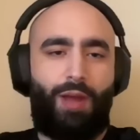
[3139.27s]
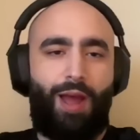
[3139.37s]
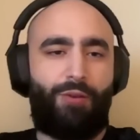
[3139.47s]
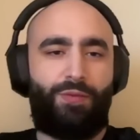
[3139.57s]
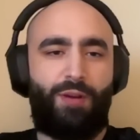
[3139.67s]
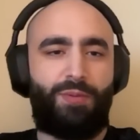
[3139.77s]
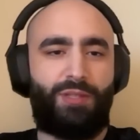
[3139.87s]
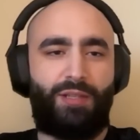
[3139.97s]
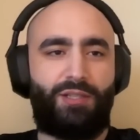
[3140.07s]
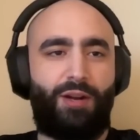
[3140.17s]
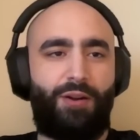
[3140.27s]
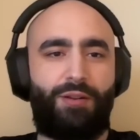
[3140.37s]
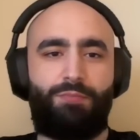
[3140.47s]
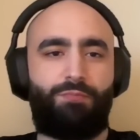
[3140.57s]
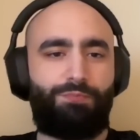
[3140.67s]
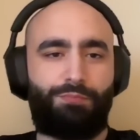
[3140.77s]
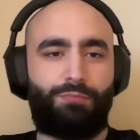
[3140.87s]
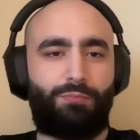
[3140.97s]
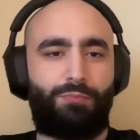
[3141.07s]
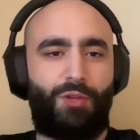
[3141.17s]
How developers can get started.
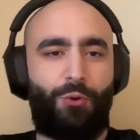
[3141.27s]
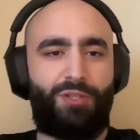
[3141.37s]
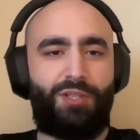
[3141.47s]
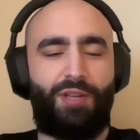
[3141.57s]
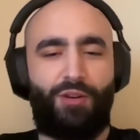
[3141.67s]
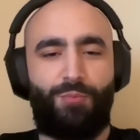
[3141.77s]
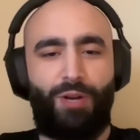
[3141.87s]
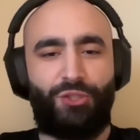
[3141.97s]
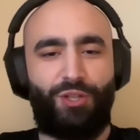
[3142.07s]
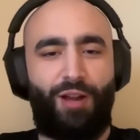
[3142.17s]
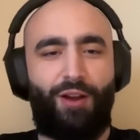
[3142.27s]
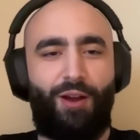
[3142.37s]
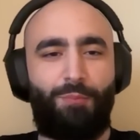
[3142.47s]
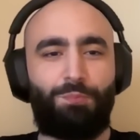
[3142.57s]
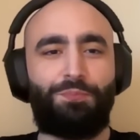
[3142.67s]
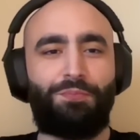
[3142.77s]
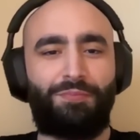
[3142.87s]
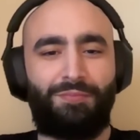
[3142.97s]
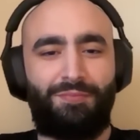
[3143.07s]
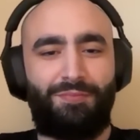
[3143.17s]
Go to zkcompression.com
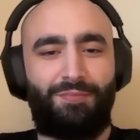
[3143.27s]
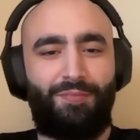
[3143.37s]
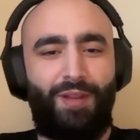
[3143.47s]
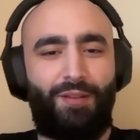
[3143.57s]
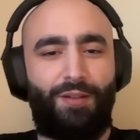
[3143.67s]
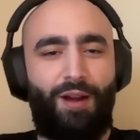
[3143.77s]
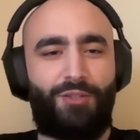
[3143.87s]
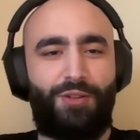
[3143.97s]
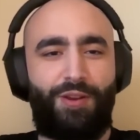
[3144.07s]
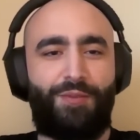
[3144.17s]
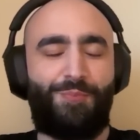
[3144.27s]
and the docs are there.